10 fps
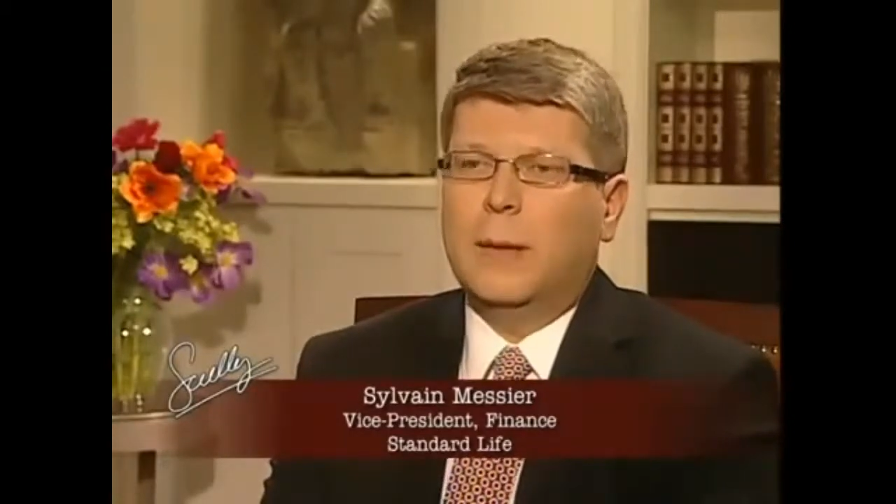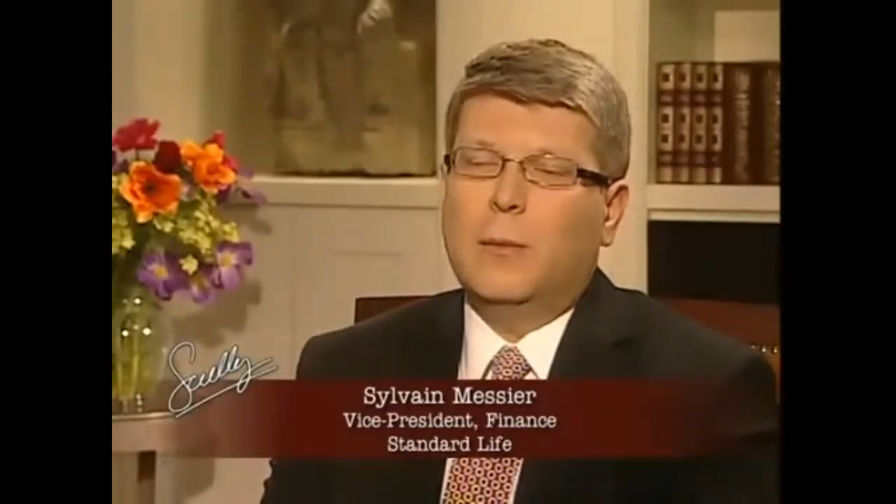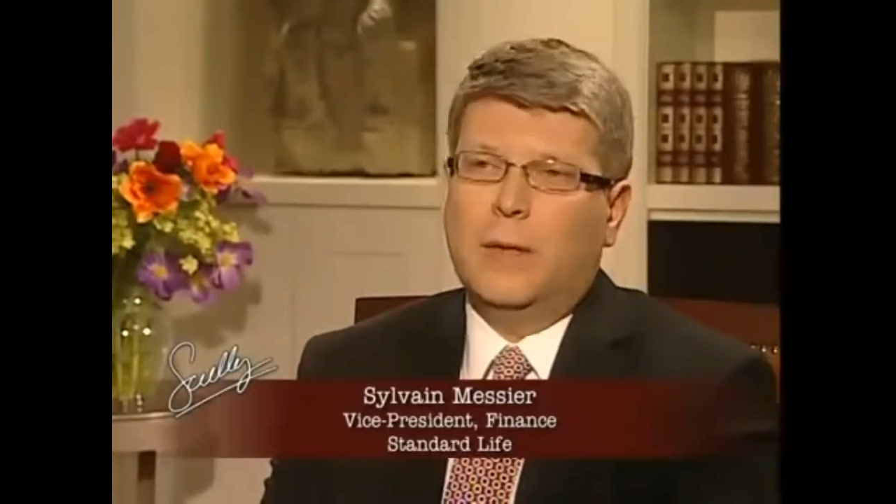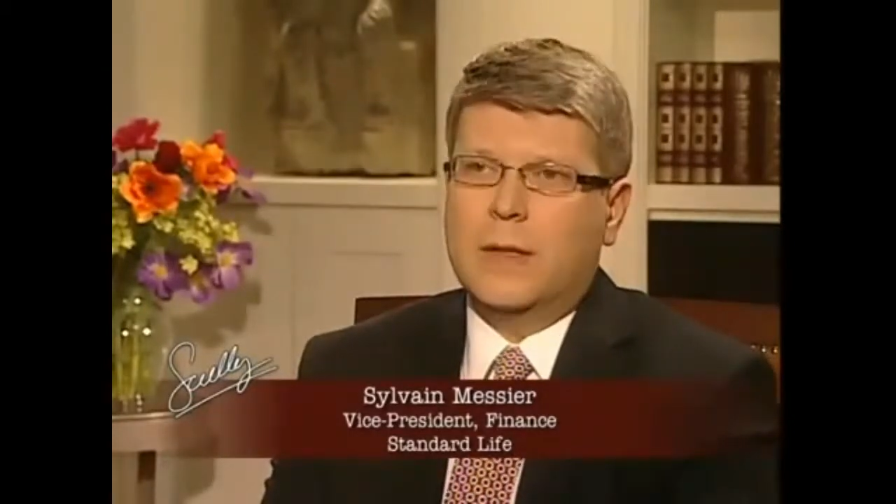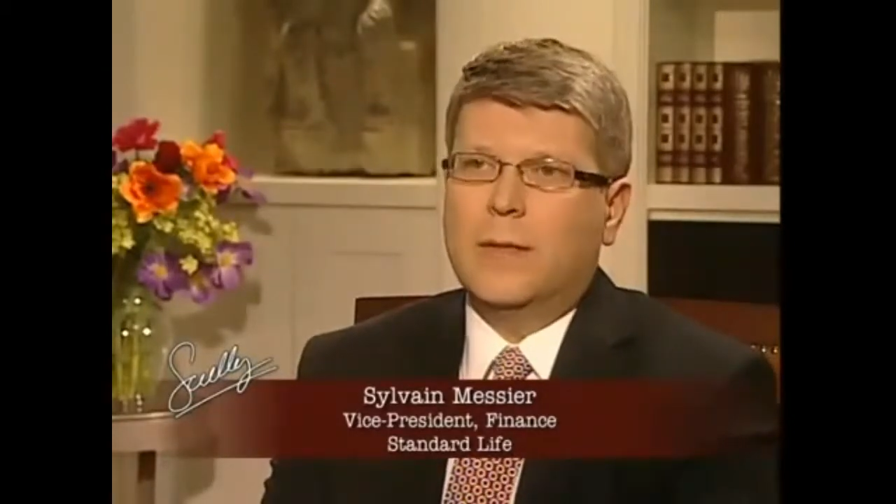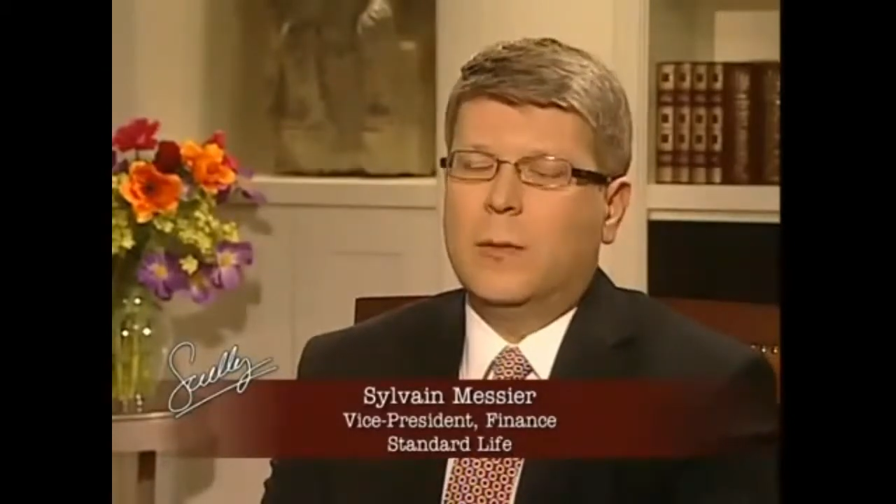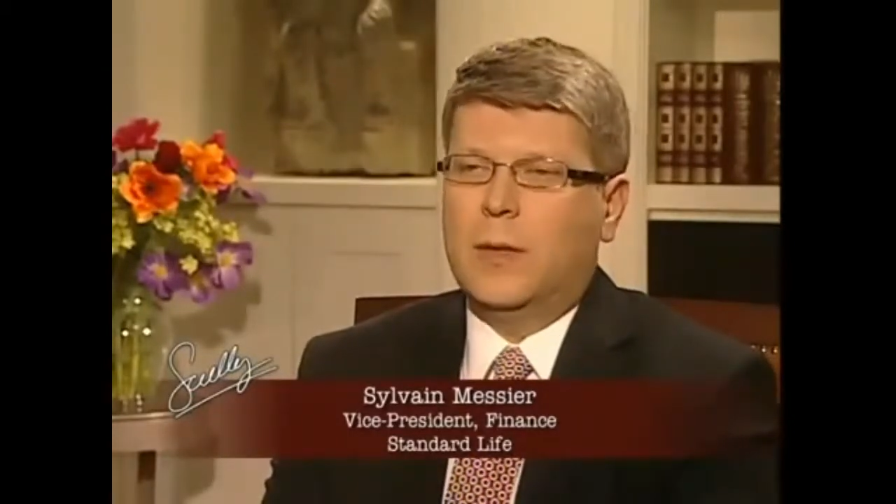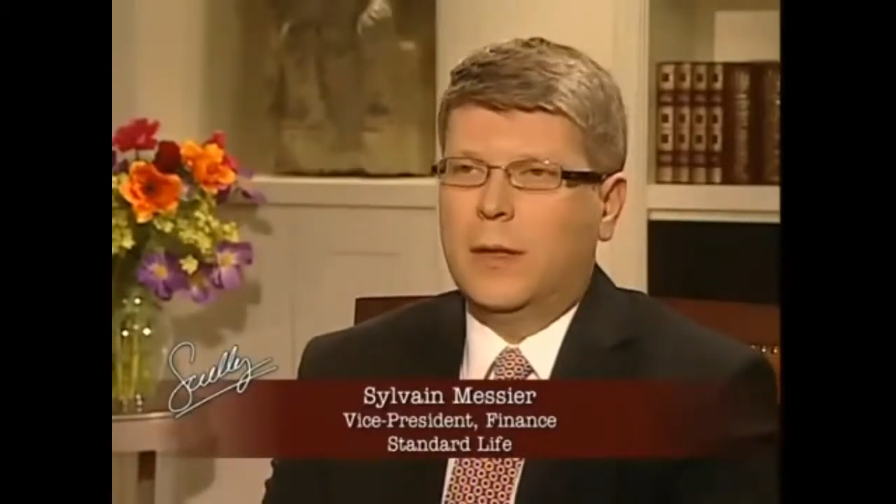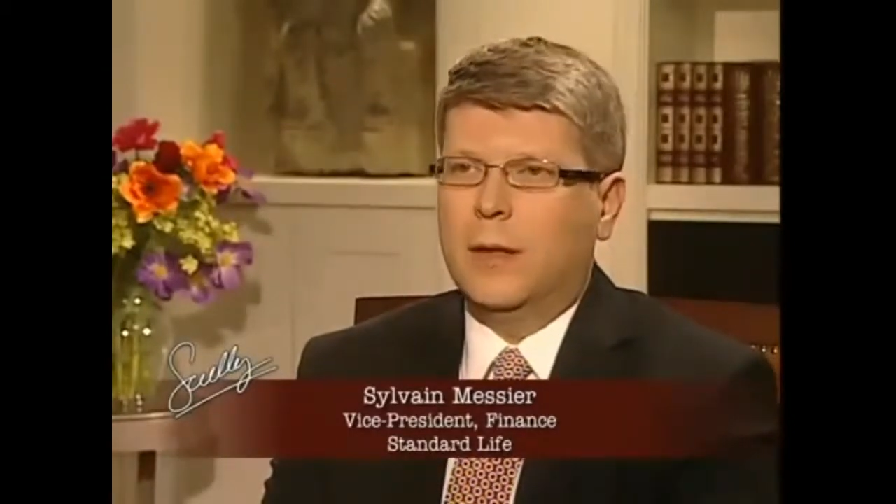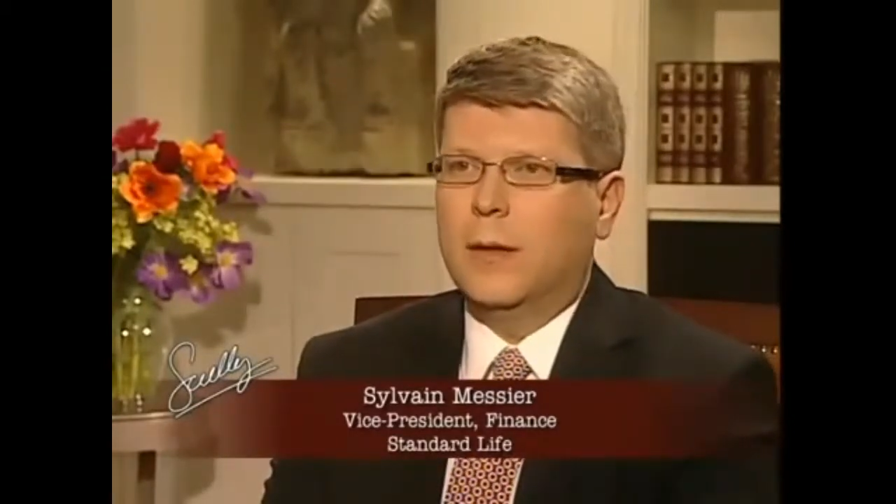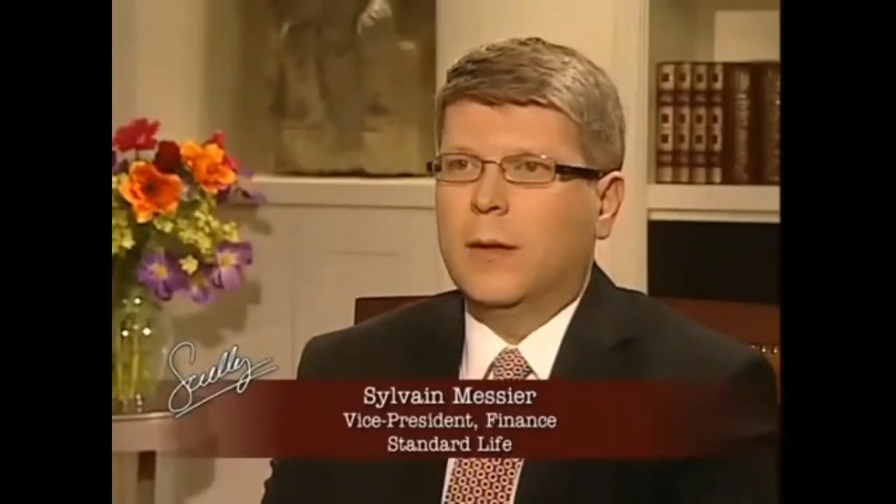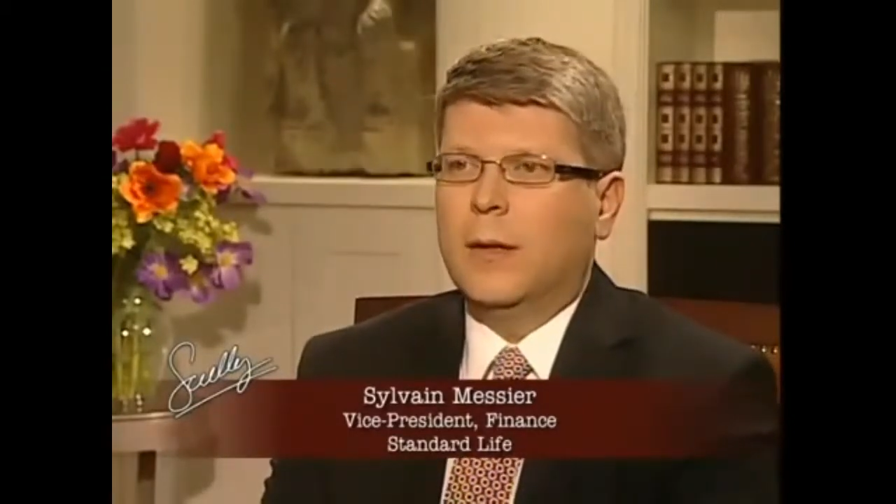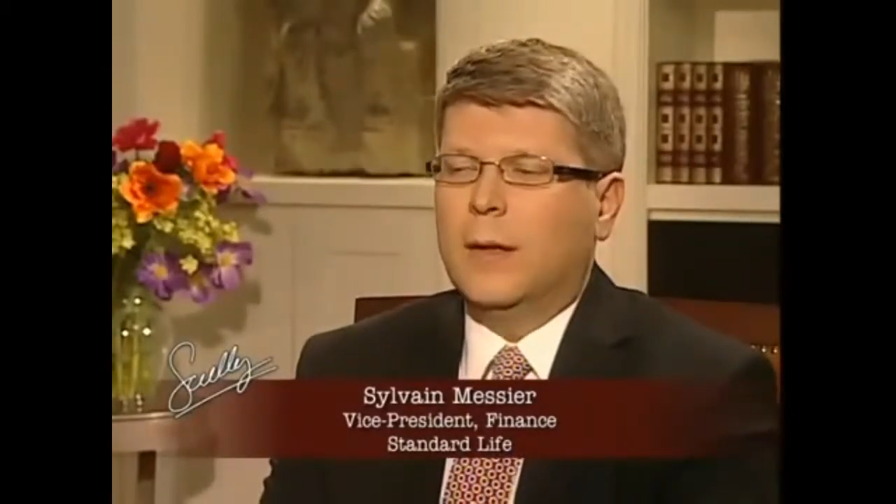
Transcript: And I believe it's very